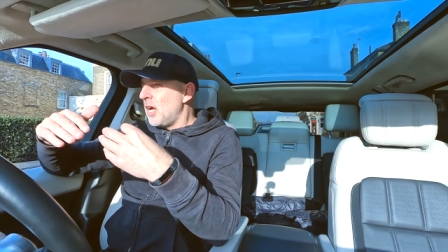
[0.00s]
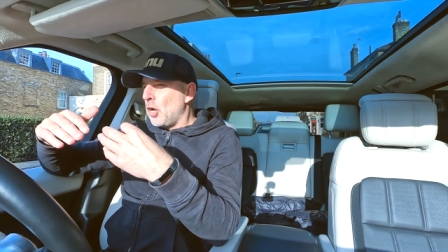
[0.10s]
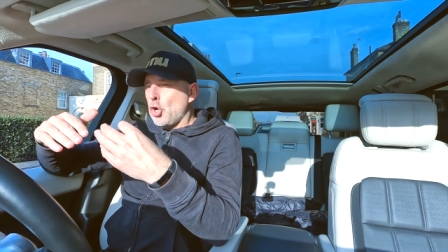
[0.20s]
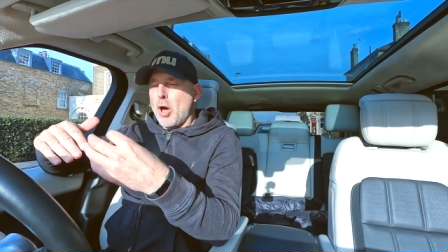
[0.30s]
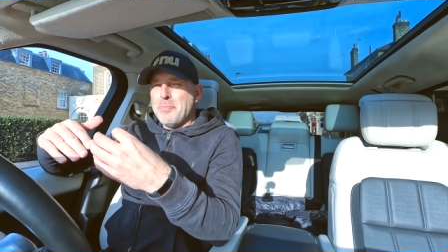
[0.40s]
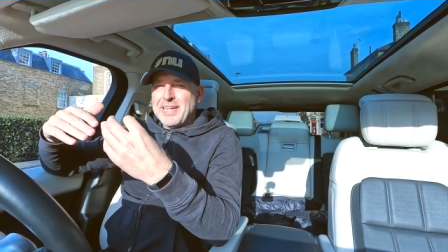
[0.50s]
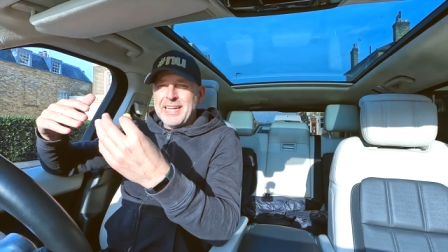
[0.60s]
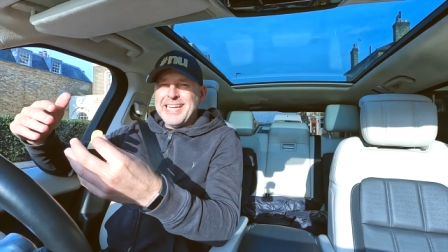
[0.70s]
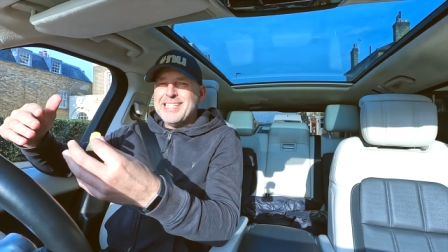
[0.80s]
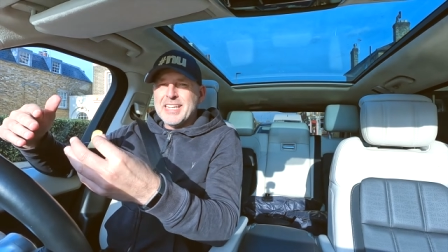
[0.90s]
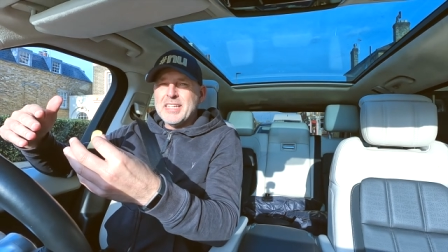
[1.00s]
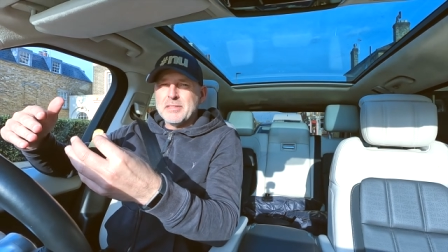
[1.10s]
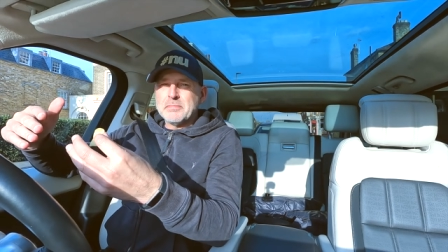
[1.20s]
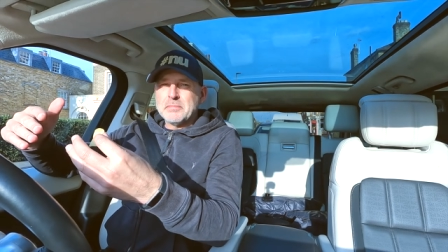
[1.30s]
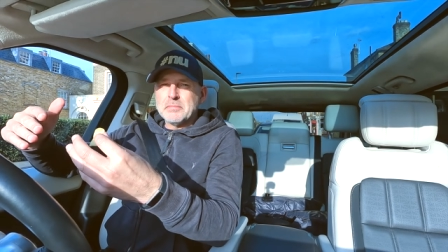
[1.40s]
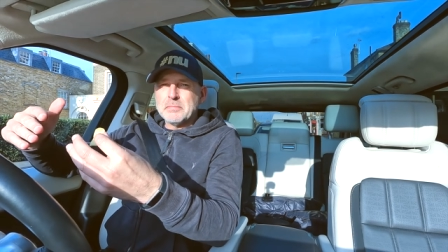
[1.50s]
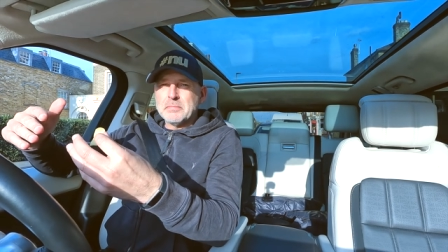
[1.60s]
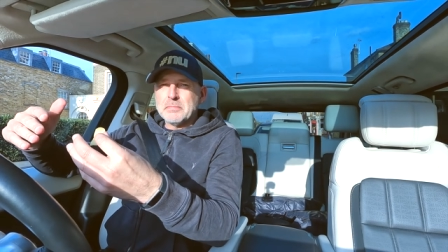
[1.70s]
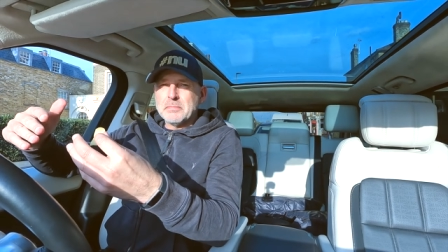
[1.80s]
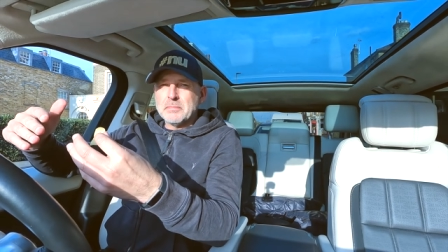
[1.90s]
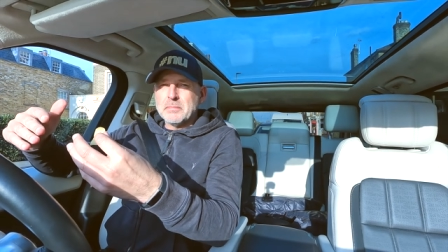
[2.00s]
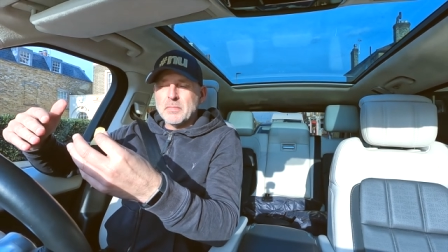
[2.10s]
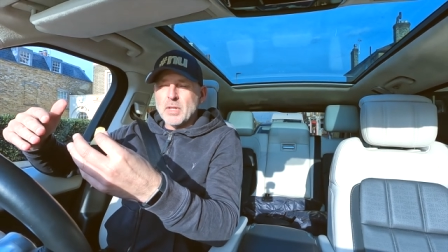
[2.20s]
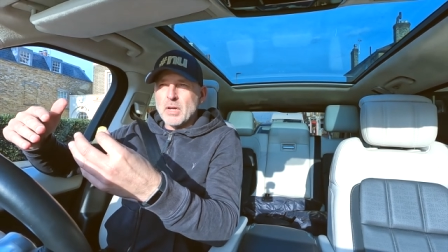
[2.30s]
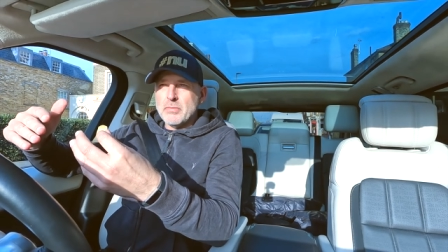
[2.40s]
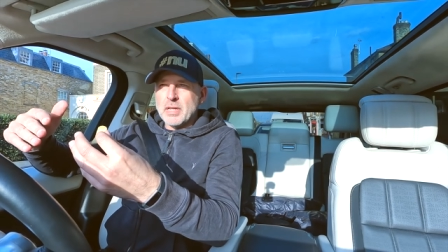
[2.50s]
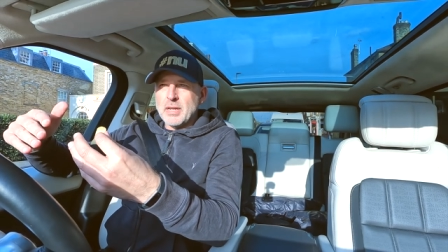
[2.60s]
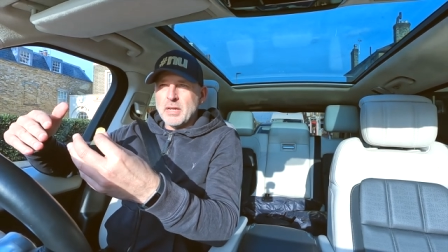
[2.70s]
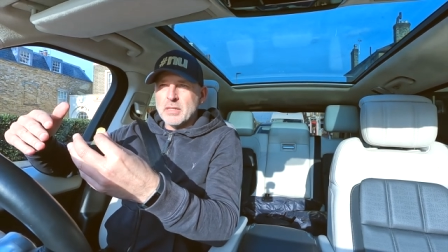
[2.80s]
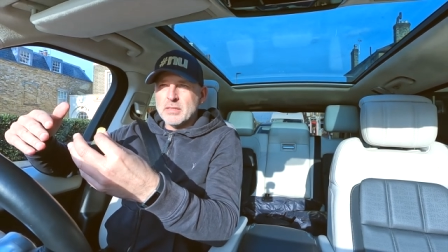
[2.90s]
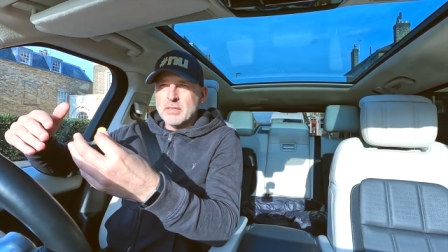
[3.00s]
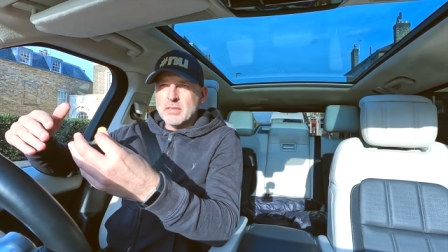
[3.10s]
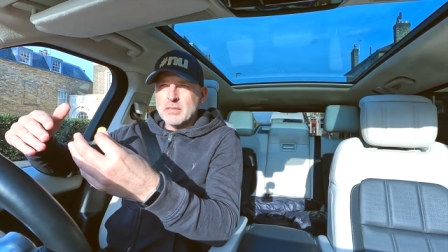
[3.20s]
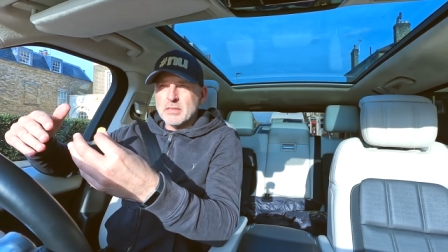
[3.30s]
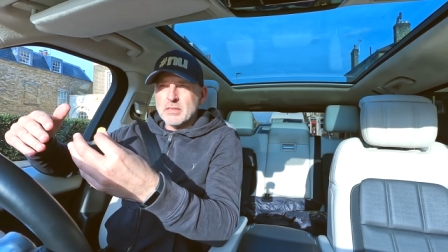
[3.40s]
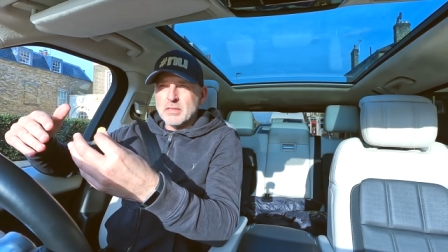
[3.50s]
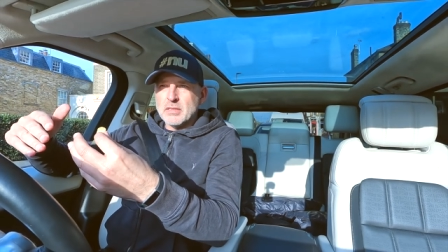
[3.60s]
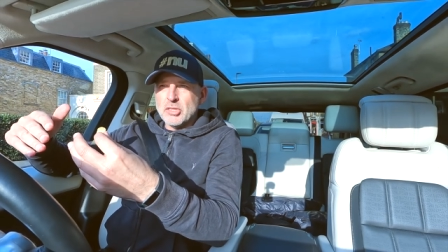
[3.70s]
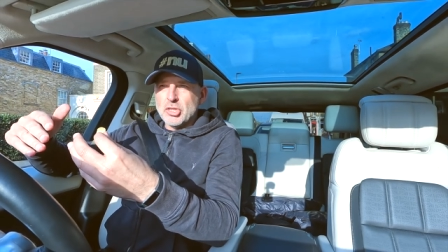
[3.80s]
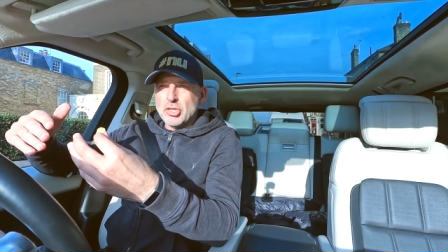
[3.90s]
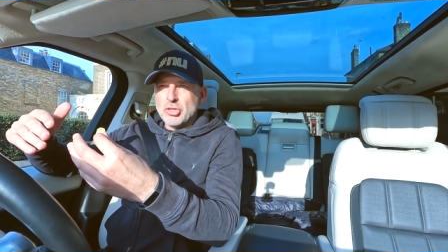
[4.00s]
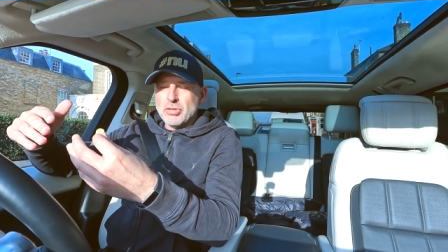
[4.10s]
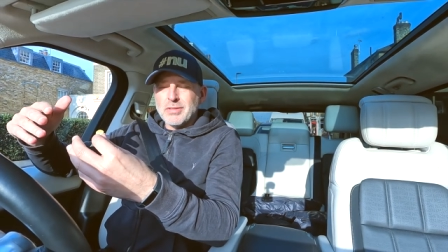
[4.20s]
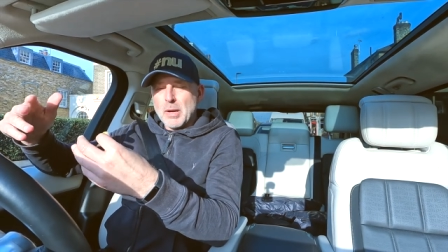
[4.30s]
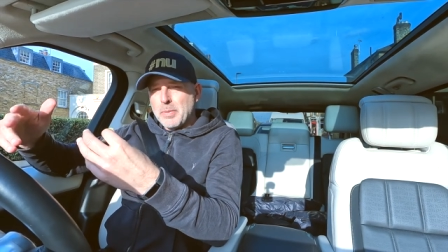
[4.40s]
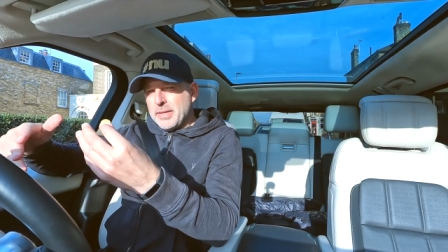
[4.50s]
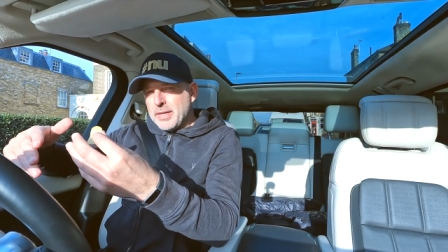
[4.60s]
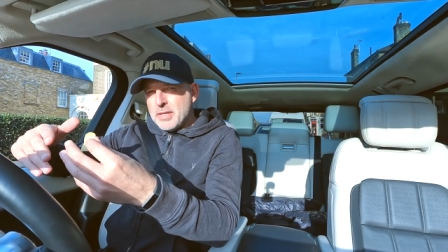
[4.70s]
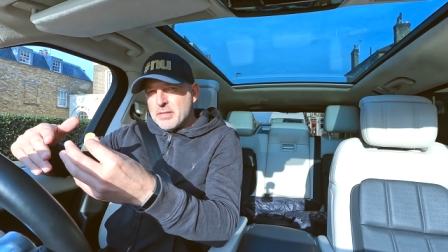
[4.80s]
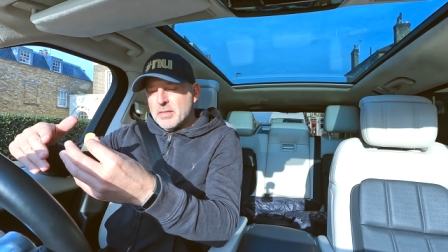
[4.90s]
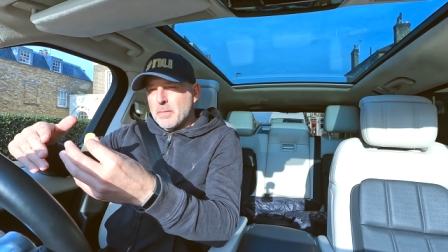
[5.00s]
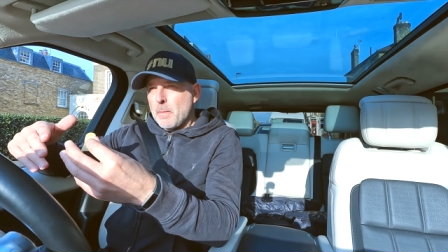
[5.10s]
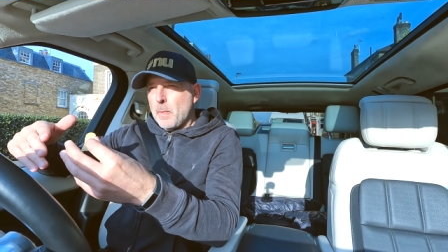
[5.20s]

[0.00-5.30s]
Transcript: I got a bit lazy over the last couple of years.